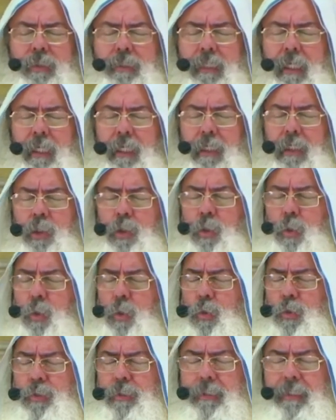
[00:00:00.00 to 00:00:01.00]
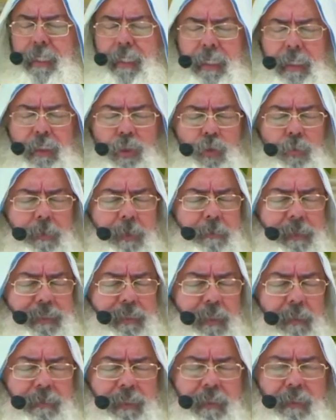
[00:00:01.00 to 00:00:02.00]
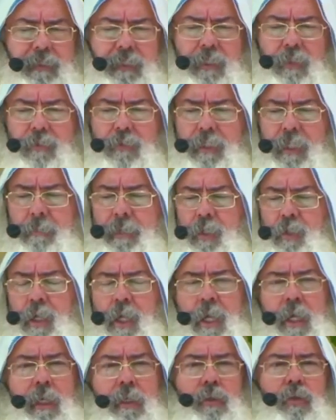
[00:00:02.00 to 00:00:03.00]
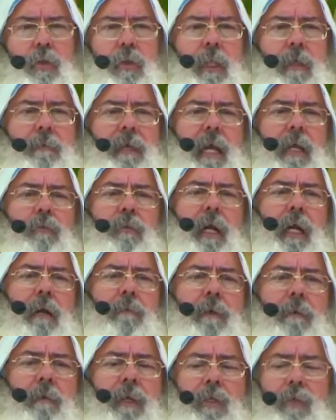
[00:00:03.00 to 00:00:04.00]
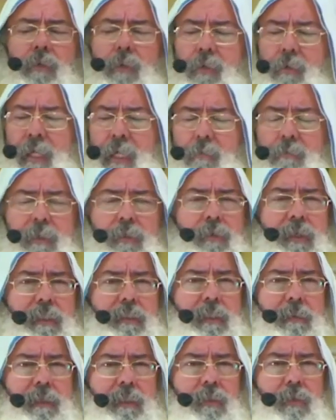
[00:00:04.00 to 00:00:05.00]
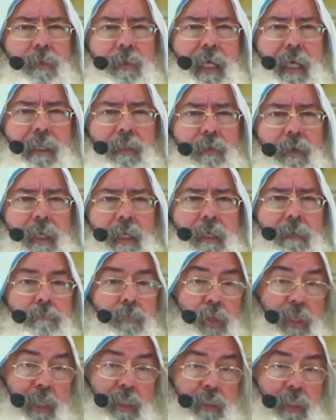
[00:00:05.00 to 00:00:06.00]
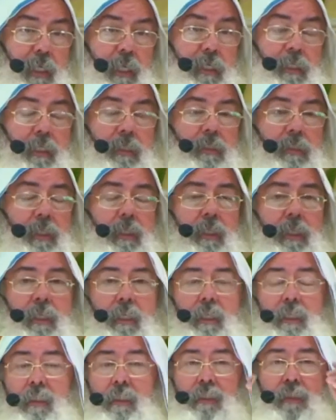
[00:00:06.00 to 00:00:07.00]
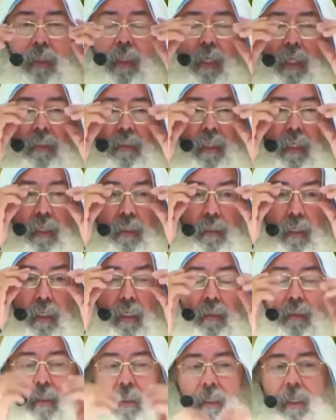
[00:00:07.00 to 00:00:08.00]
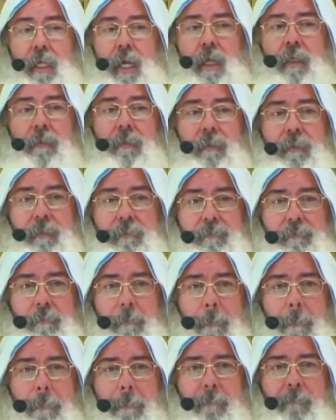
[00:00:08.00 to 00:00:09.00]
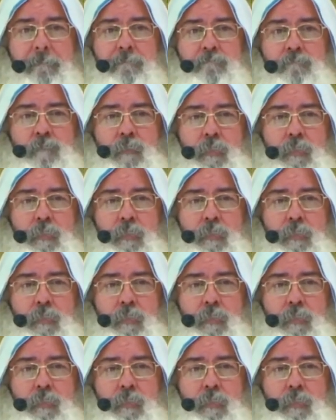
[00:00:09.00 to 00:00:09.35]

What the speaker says: Father, because I called him Father. Father, I know that you're going to bless me with work. I know that you're going to bless me with a work.